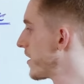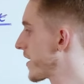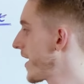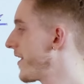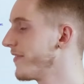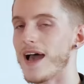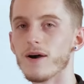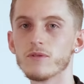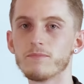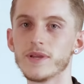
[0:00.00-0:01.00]
Okay, and that
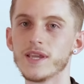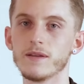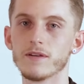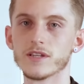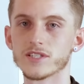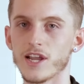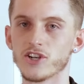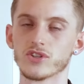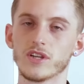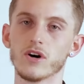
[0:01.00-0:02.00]
would be
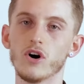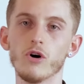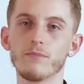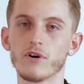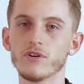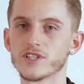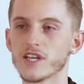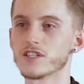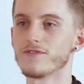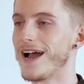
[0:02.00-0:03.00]
essentially the whole
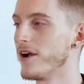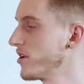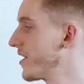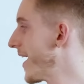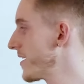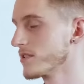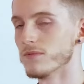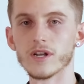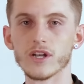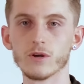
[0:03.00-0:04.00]
process of how you get
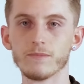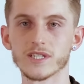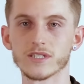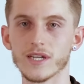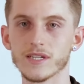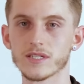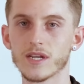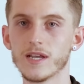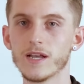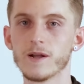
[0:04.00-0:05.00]
someone into your
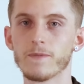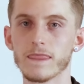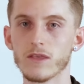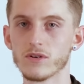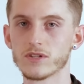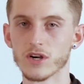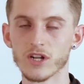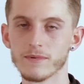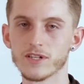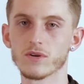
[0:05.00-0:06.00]
business. You turn
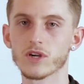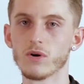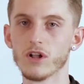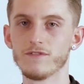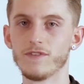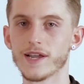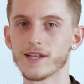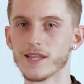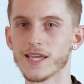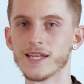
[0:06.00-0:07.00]
them into a qualified
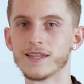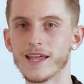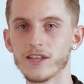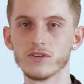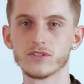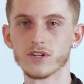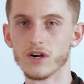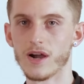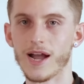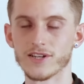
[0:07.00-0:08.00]
lead, and then you
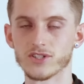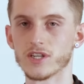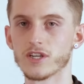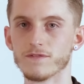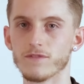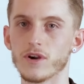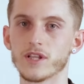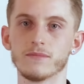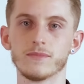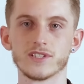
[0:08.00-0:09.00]
start actually
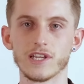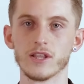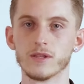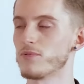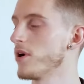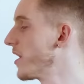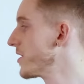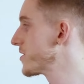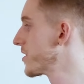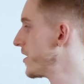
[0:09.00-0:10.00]
converting them and selling them
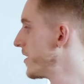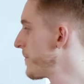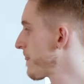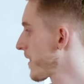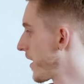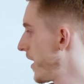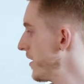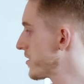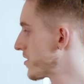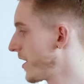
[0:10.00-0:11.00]
products. Okay,
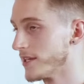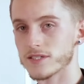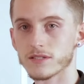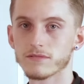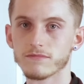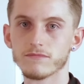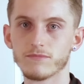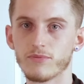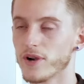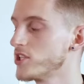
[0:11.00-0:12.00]
so that's pretty